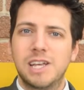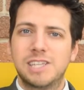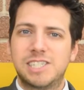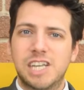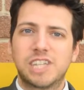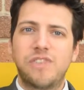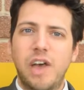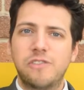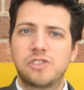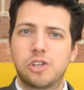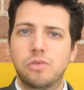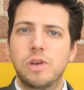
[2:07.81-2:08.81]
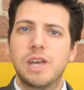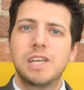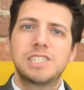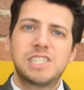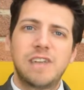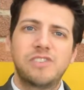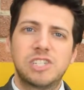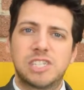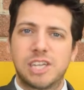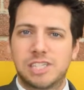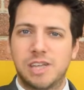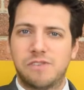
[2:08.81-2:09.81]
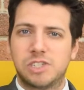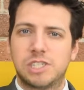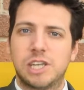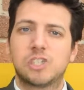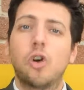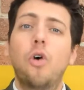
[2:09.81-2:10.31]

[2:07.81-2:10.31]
six five two, seven six seven six,